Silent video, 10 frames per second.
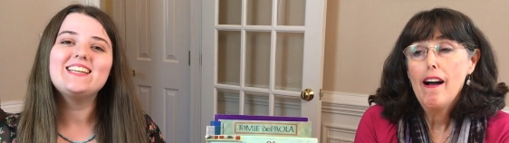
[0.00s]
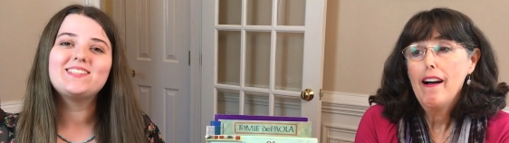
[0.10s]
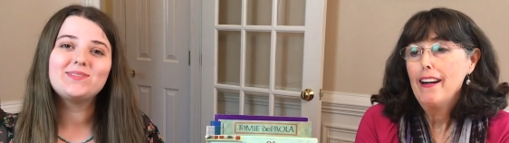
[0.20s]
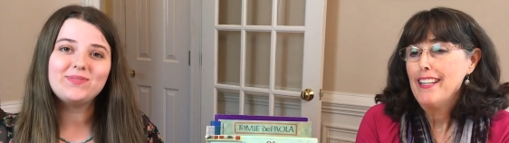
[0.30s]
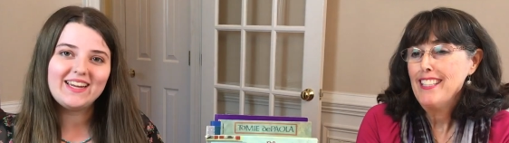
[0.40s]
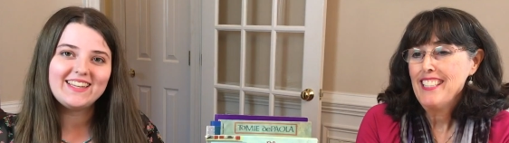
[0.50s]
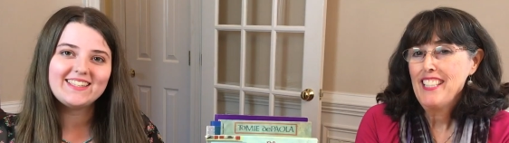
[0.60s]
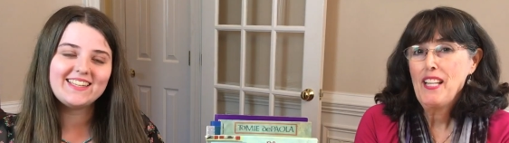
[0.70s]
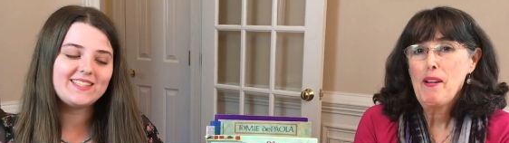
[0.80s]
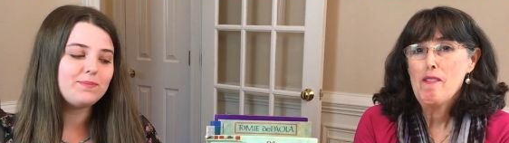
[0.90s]

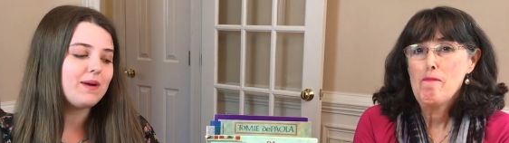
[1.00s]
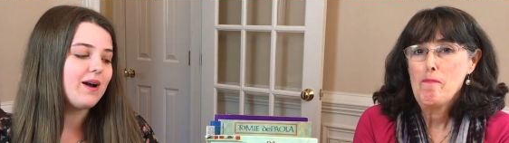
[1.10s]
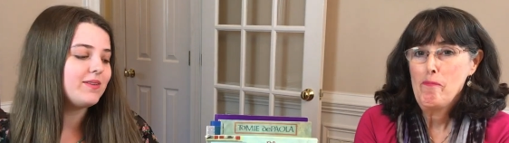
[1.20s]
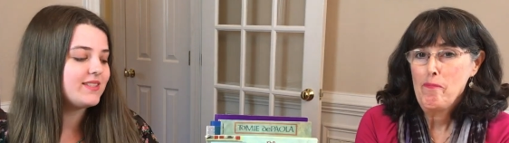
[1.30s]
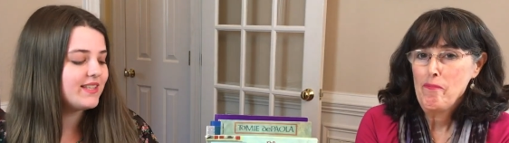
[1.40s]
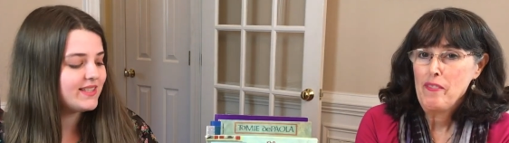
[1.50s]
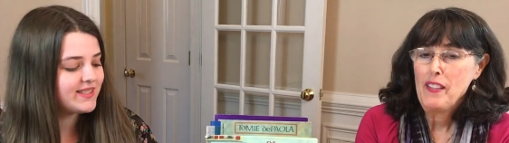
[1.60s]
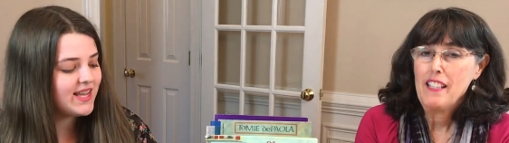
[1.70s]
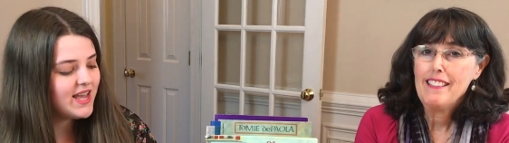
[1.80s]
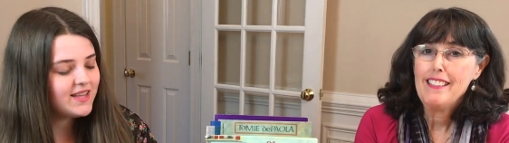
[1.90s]
Speaker 1: sweet. It's about
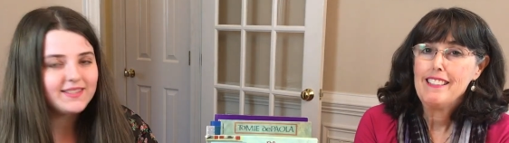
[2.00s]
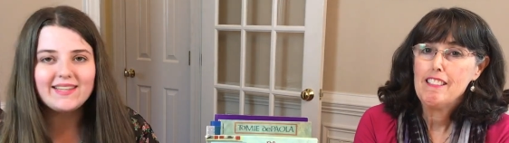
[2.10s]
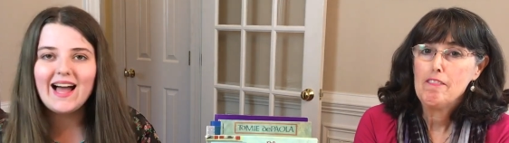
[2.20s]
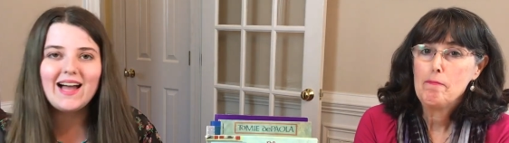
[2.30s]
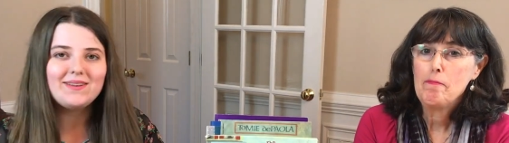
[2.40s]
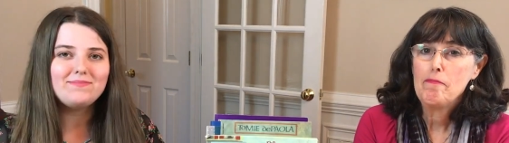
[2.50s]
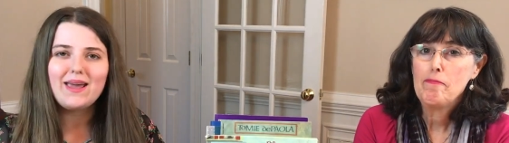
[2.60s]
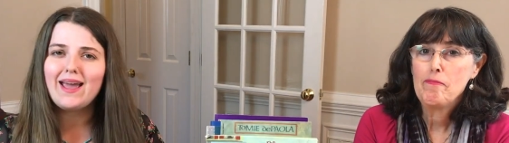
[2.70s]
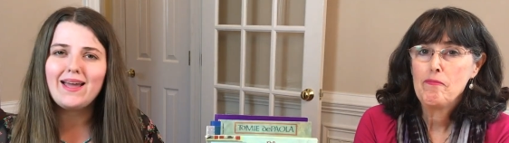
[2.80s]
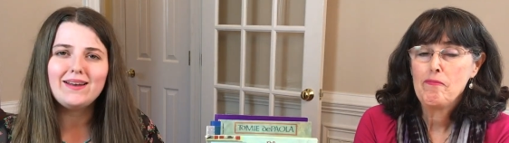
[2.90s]
this sad
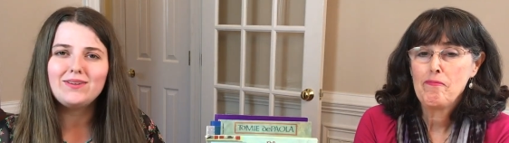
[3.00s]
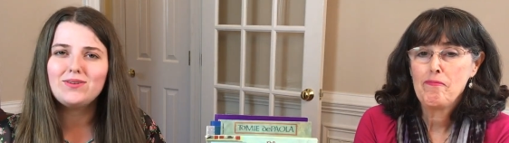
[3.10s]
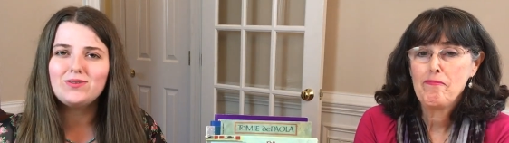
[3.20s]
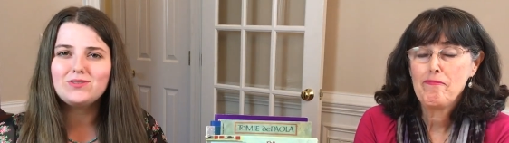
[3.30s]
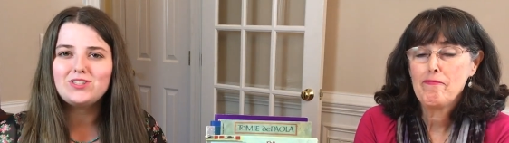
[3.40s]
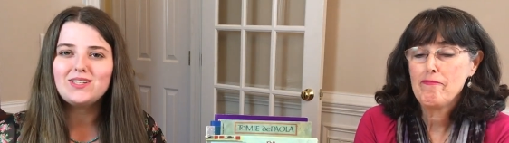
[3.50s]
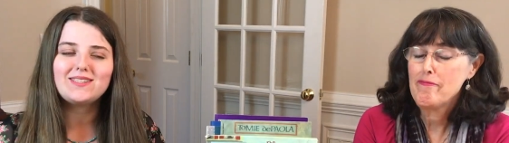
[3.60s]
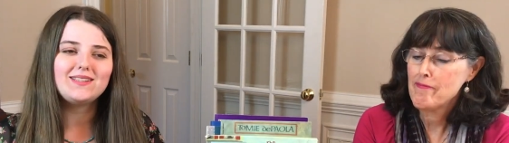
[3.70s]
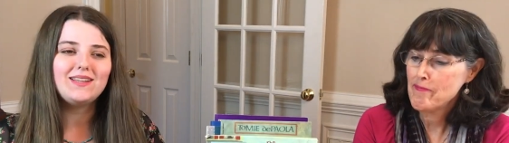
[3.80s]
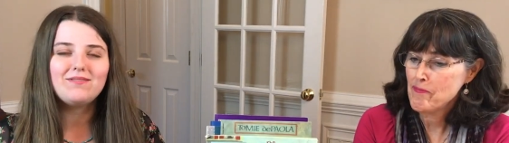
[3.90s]
man who's
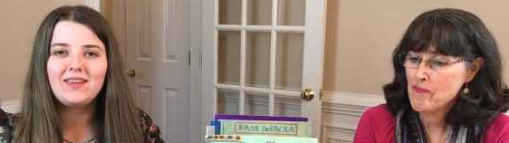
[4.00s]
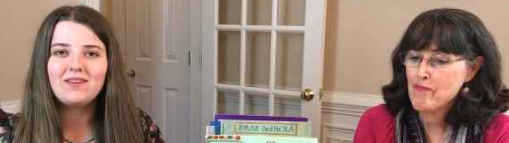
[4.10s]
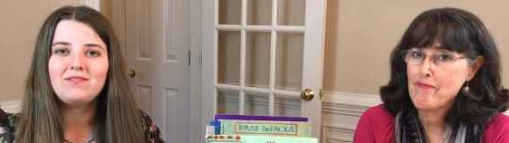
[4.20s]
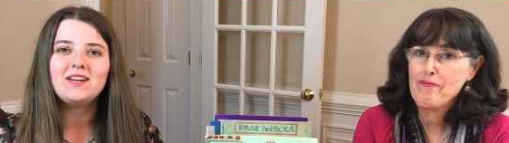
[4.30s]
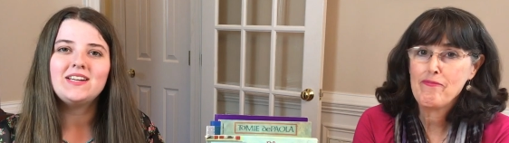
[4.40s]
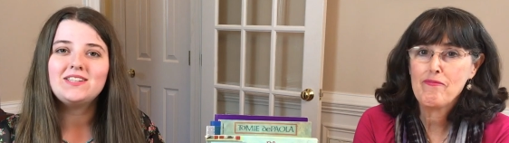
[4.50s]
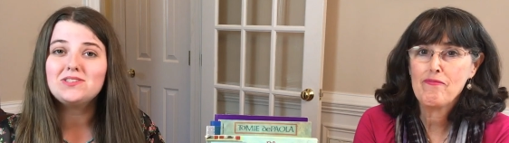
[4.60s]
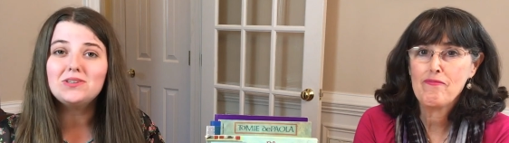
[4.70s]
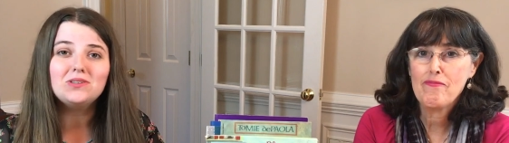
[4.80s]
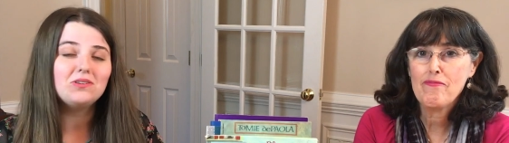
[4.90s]
just living a very
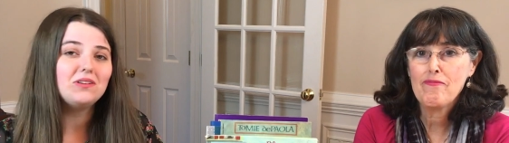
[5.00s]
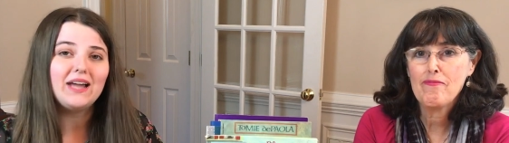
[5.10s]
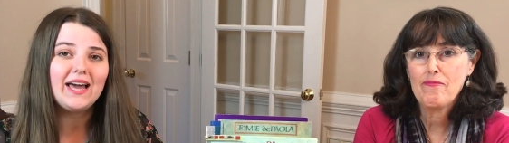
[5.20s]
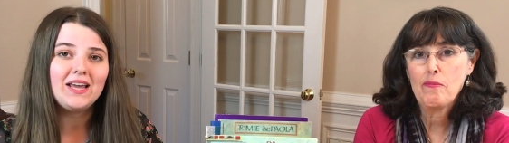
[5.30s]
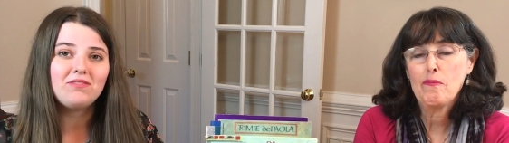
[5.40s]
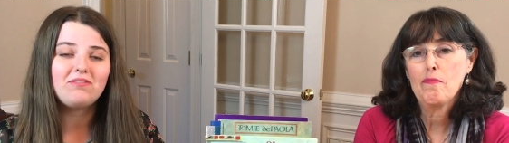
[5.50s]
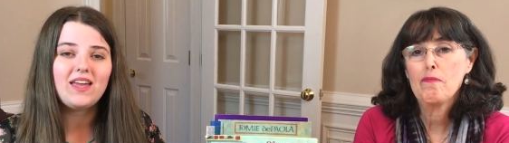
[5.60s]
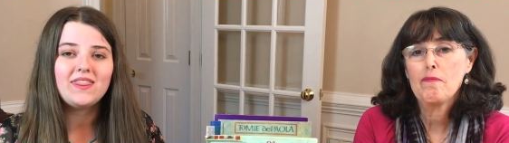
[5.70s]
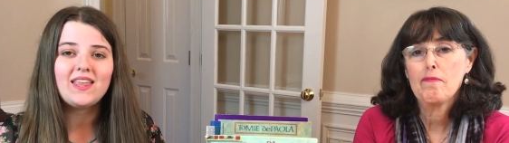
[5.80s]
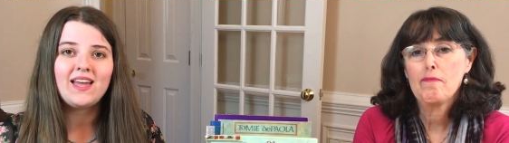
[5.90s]
dull life,
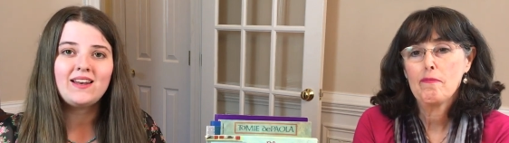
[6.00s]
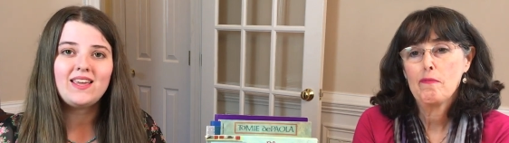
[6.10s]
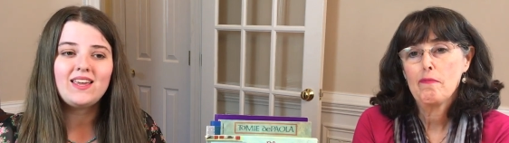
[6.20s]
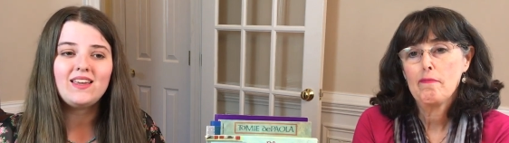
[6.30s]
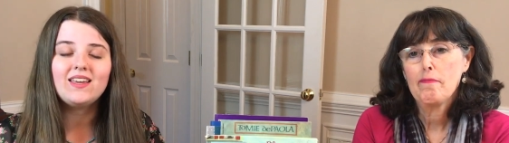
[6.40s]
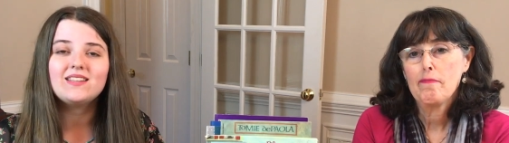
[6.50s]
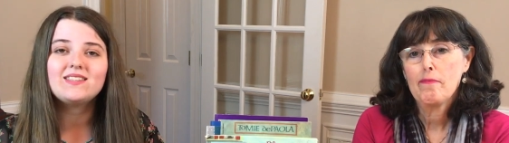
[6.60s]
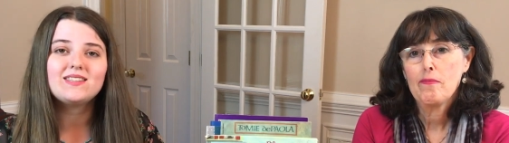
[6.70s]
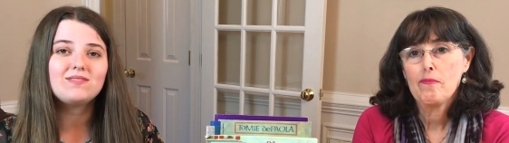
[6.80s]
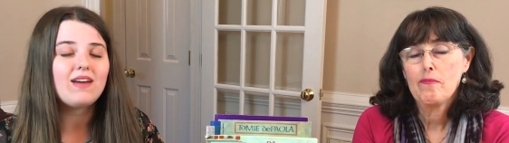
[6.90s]
and then he
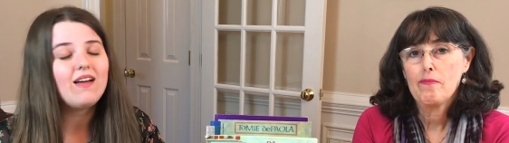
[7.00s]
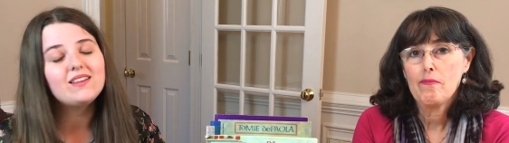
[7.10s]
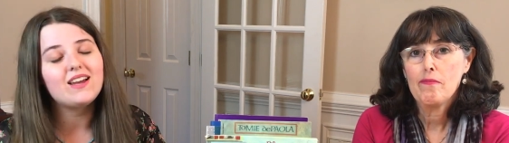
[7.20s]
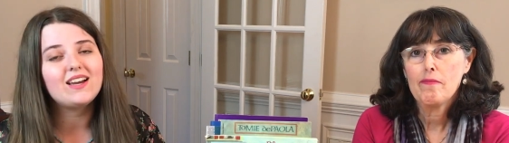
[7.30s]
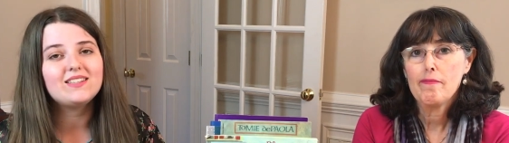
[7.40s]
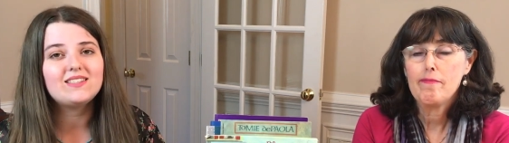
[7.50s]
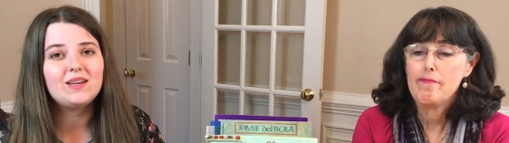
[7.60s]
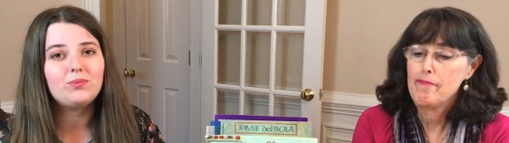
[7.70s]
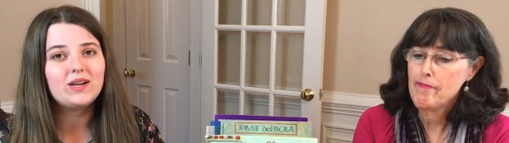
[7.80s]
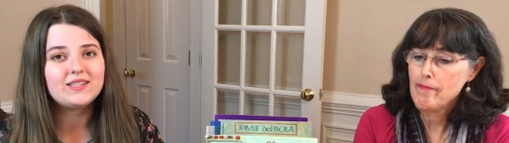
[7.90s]
gets this Valentine's
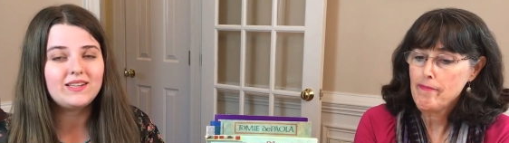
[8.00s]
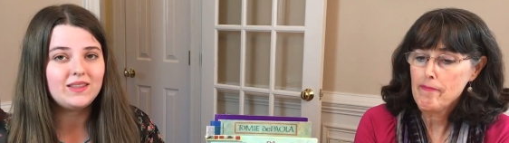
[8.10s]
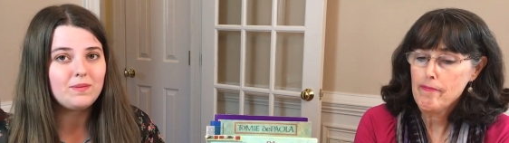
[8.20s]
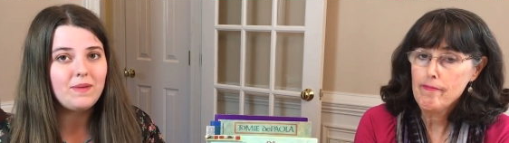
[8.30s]
Day present in the